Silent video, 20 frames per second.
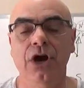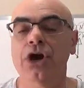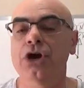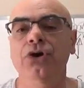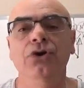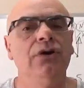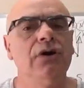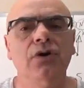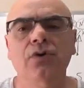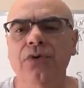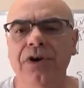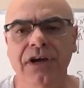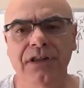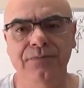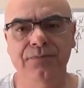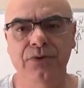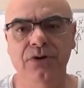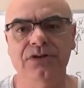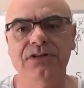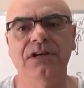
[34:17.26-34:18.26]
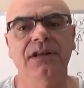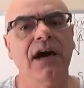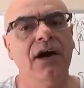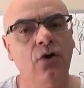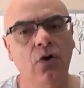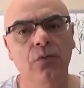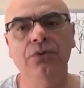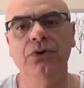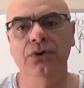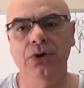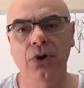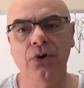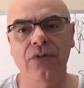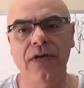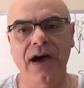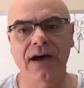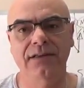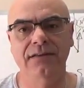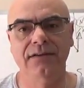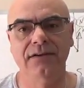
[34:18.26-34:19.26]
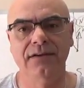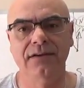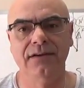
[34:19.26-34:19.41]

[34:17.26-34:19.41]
You're a great person, I hope you know that.